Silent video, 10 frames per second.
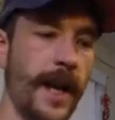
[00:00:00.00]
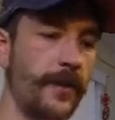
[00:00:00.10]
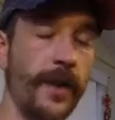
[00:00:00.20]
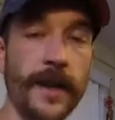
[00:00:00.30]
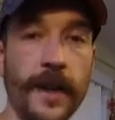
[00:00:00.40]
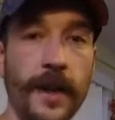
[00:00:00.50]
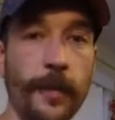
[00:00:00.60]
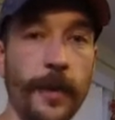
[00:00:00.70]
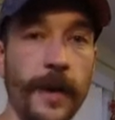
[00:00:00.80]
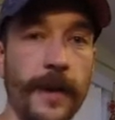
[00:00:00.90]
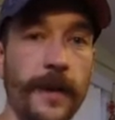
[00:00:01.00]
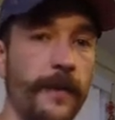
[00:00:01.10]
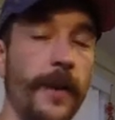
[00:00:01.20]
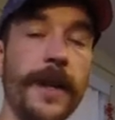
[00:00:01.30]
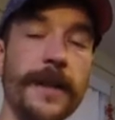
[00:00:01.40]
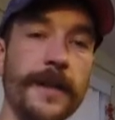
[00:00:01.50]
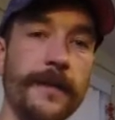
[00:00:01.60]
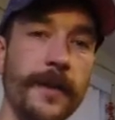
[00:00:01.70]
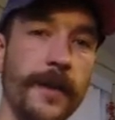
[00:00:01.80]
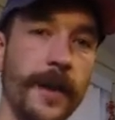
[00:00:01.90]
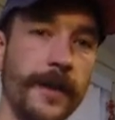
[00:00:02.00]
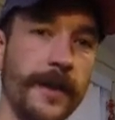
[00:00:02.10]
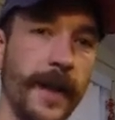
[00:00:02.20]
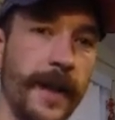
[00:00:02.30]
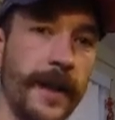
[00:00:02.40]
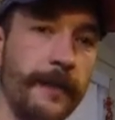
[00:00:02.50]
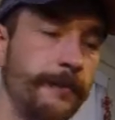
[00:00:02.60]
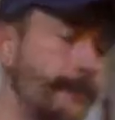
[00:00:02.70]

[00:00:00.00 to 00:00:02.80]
it's right there all printed, very easily for you to understand.